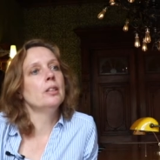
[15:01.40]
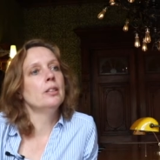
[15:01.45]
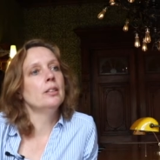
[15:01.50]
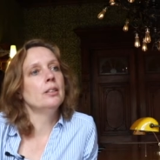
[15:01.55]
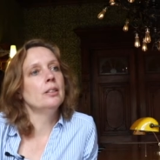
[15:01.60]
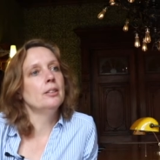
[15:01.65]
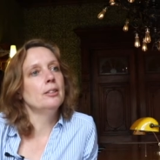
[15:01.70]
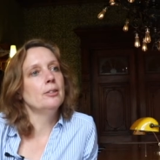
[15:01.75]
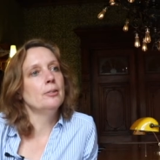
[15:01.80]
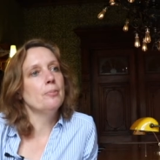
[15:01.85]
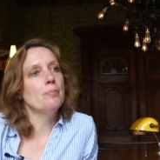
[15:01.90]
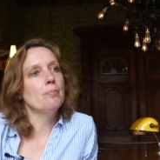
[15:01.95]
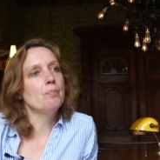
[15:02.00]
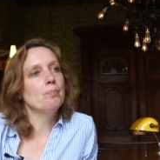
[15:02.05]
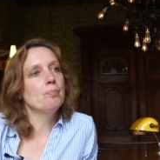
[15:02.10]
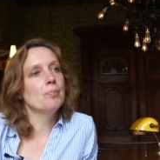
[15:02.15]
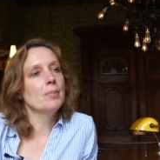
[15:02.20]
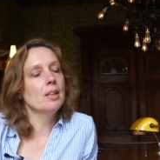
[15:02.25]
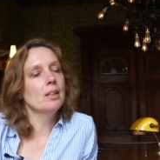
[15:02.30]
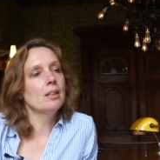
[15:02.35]

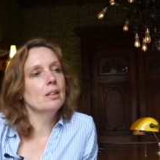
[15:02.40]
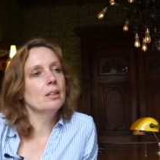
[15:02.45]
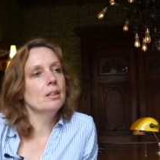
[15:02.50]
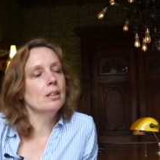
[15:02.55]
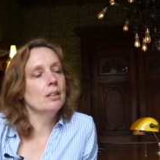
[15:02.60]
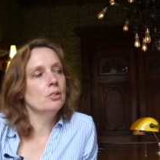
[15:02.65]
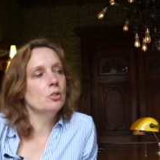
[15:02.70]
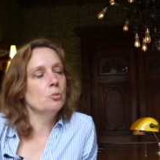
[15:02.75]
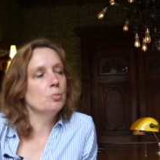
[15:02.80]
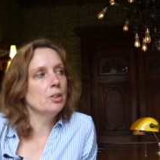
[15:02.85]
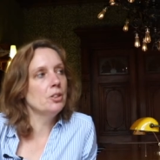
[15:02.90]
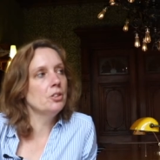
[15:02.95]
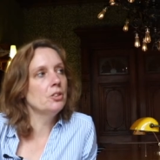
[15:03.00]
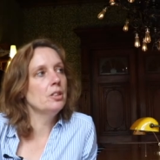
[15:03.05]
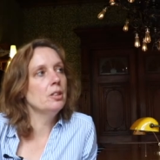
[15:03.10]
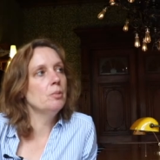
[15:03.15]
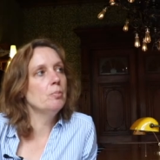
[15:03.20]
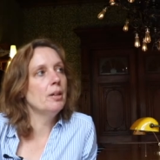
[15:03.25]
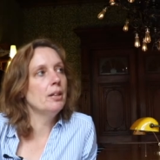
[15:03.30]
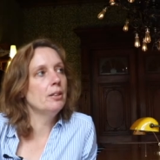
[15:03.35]
um,
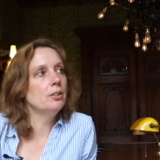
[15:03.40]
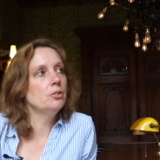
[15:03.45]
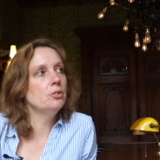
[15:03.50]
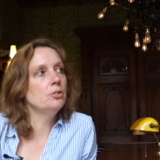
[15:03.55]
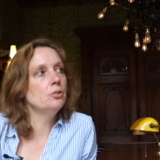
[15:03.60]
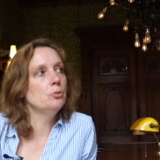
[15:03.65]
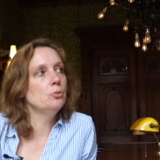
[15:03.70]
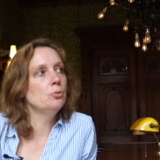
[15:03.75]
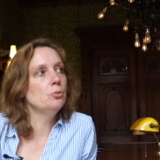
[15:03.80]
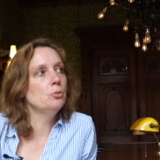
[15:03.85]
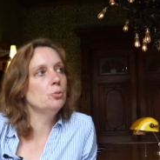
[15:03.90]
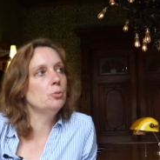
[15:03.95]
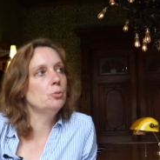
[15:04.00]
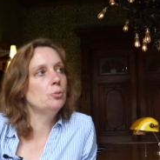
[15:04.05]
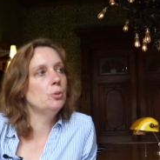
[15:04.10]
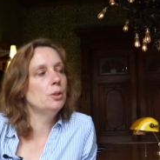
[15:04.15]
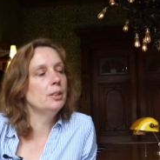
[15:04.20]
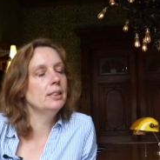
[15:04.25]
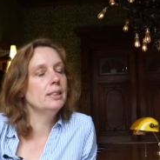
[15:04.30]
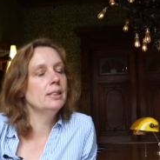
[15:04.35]
especially about
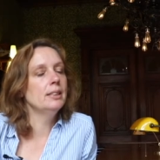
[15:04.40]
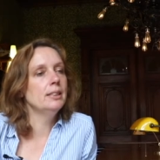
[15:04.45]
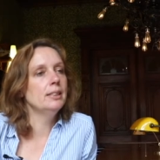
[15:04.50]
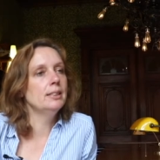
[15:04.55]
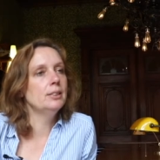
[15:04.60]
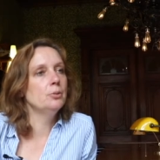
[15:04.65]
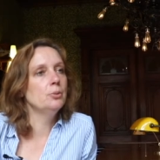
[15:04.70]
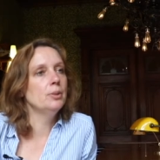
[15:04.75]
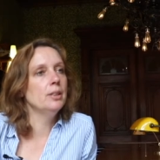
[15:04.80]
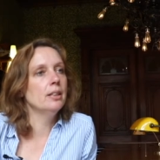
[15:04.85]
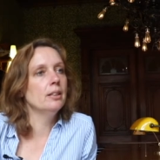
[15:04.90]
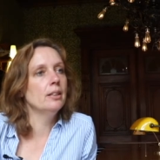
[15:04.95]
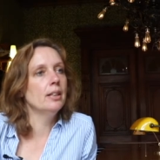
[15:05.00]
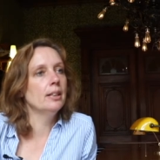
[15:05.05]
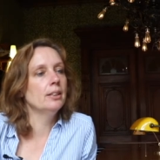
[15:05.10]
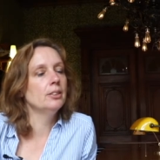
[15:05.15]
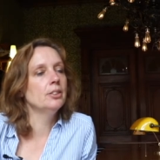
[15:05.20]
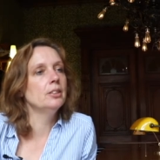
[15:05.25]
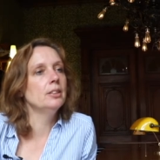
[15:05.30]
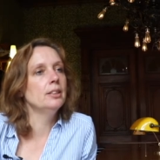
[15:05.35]
what it is we are
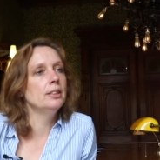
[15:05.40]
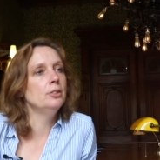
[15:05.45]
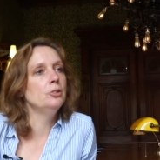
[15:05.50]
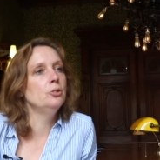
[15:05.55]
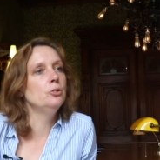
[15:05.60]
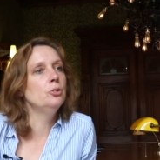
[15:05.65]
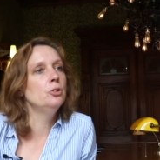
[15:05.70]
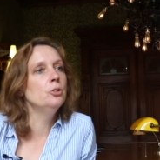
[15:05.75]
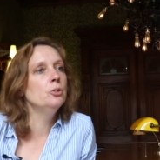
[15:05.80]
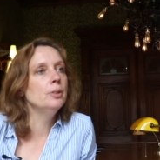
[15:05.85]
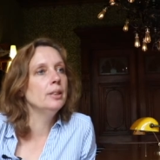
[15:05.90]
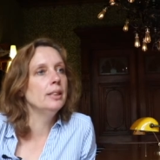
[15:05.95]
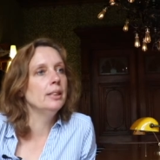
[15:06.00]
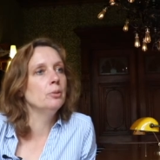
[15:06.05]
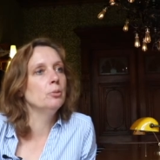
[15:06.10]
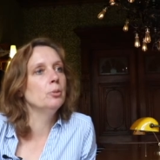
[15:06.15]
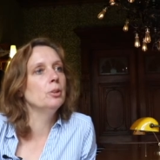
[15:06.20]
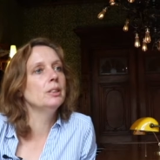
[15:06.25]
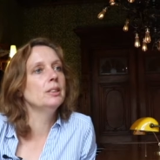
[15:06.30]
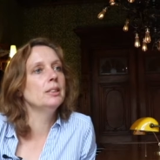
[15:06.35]
actually
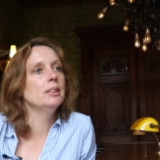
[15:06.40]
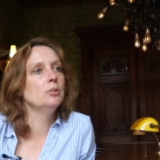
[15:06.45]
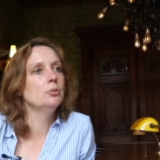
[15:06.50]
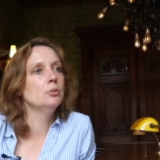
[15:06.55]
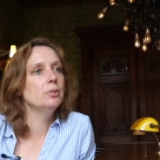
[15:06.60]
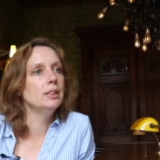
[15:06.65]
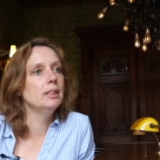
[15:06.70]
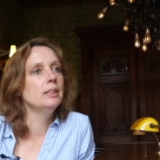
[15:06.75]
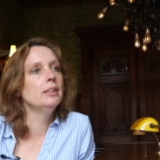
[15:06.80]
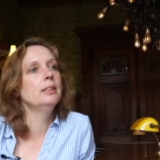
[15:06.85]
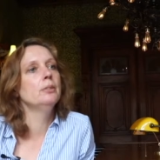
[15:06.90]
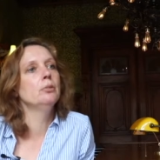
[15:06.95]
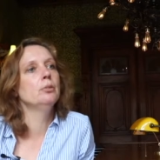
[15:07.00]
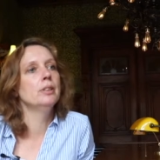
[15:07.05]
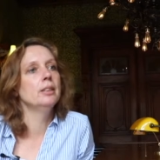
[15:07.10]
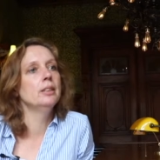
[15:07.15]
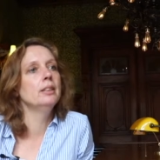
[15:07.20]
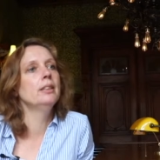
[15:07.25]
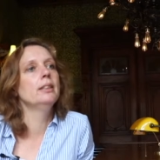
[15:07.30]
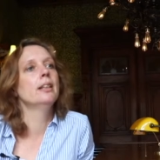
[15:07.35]
doing. What is really,
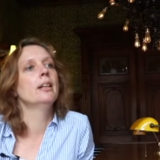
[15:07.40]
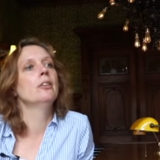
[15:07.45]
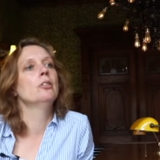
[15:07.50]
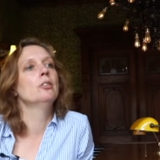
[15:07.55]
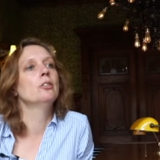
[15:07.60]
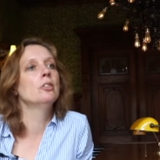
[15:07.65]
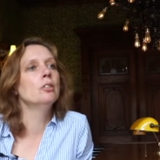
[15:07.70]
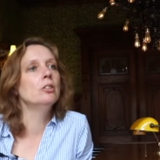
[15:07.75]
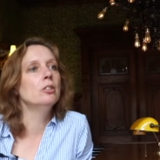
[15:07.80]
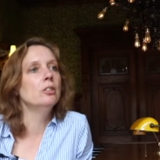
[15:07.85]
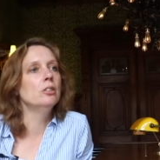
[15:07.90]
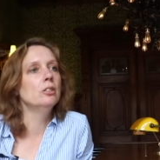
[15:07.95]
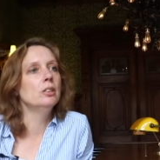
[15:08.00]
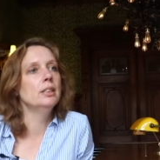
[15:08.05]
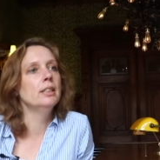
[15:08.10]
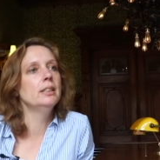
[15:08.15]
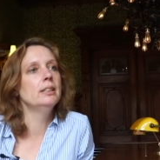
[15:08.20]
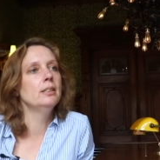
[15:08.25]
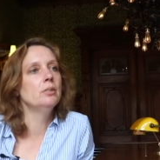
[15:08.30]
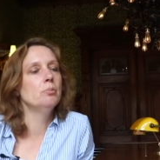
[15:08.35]
really our goal?
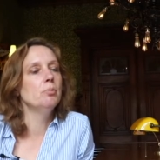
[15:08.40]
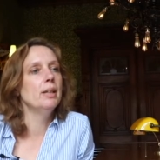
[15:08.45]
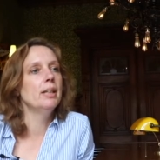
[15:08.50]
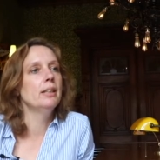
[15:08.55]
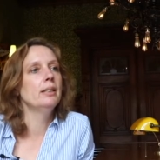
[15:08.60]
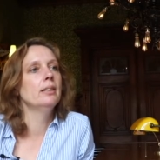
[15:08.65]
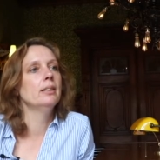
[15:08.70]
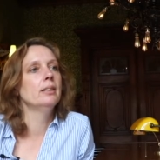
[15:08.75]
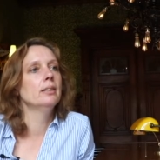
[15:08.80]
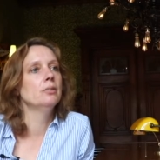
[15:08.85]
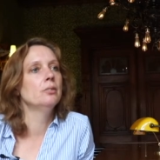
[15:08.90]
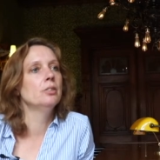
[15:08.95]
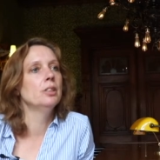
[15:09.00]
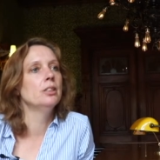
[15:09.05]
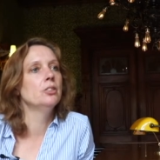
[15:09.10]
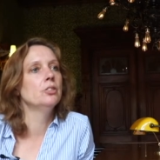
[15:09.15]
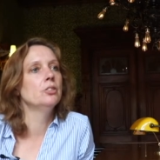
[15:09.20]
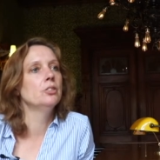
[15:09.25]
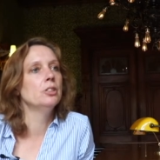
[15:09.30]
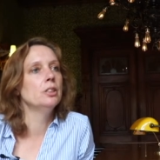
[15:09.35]
Is it making a
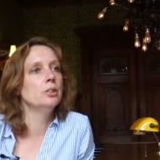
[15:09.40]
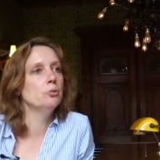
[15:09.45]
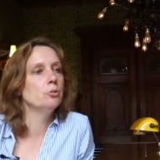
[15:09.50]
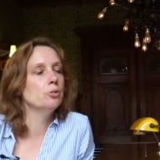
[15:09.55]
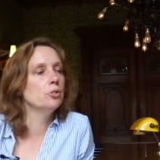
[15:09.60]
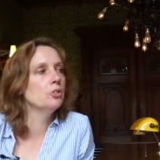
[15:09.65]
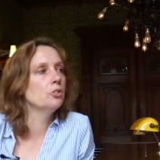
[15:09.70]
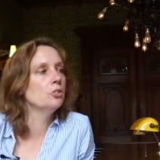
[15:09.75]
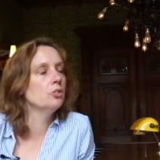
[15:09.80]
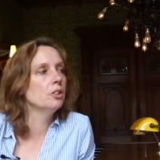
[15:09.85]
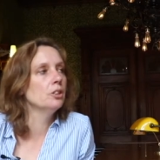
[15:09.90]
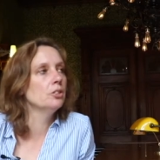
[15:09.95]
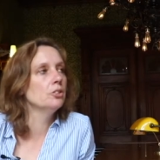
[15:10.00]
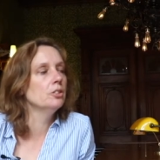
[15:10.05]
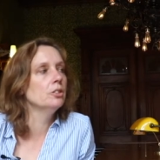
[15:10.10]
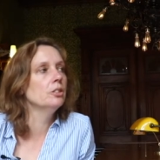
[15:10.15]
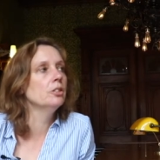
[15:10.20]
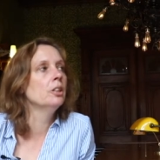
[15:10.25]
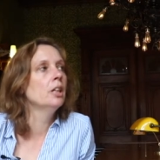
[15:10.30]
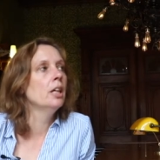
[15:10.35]
research
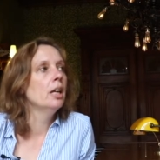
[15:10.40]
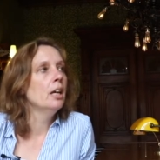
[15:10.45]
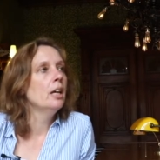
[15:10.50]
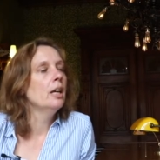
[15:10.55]
infrastructure?